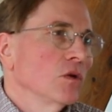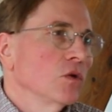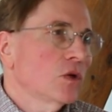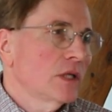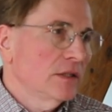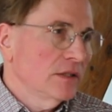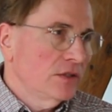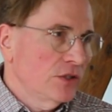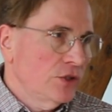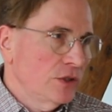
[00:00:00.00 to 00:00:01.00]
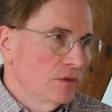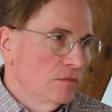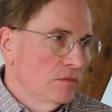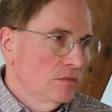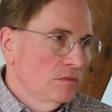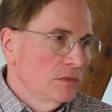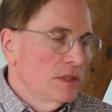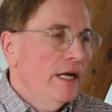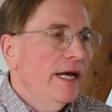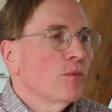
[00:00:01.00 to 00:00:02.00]
look at this issue.
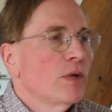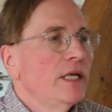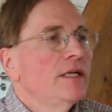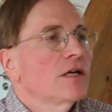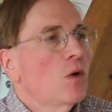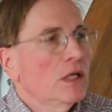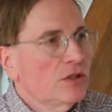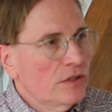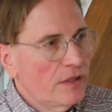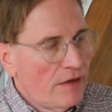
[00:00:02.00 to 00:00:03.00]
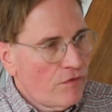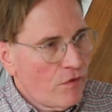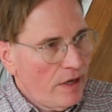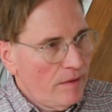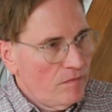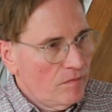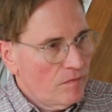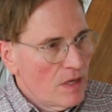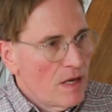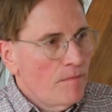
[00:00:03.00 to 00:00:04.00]
And we need to question that frame.
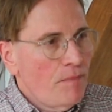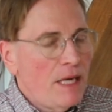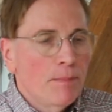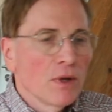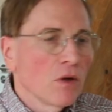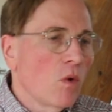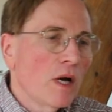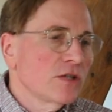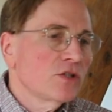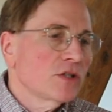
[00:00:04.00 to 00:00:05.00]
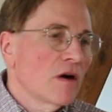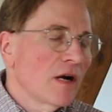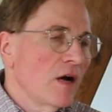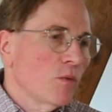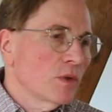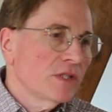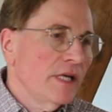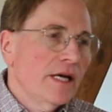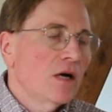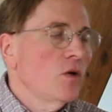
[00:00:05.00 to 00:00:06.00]
People want to start out with
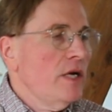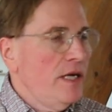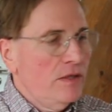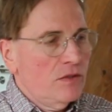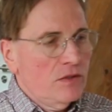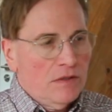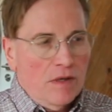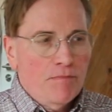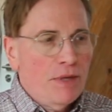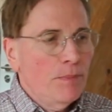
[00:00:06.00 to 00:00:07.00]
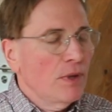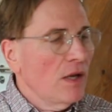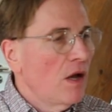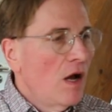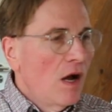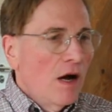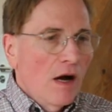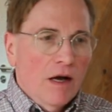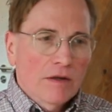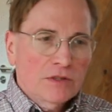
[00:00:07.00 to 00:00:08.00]
saying, okay, some people,
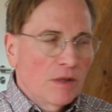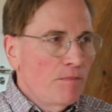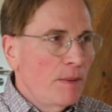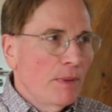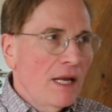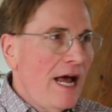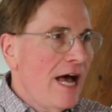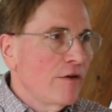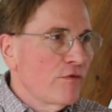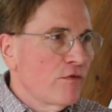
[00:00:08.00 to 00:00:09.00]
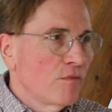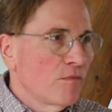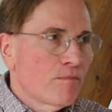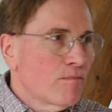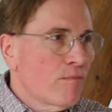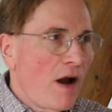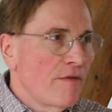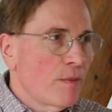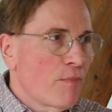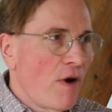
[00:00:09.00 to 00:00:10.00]
some people have
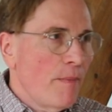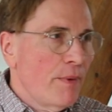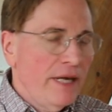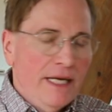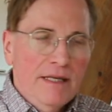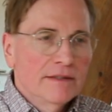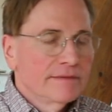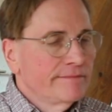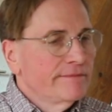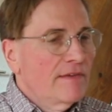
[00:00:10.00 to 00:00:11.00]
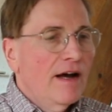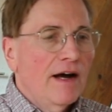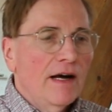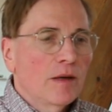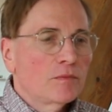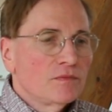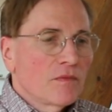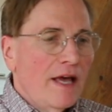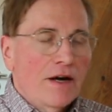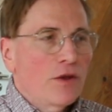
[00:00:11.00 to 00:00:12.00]
private property
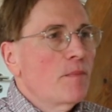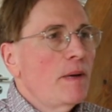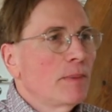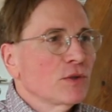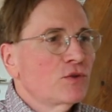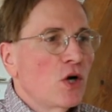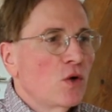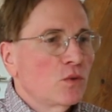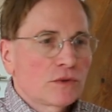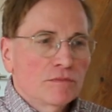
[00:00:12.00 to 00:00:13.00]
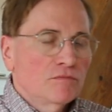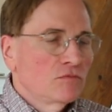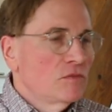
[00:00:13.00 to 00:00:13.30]
um, and other people don't.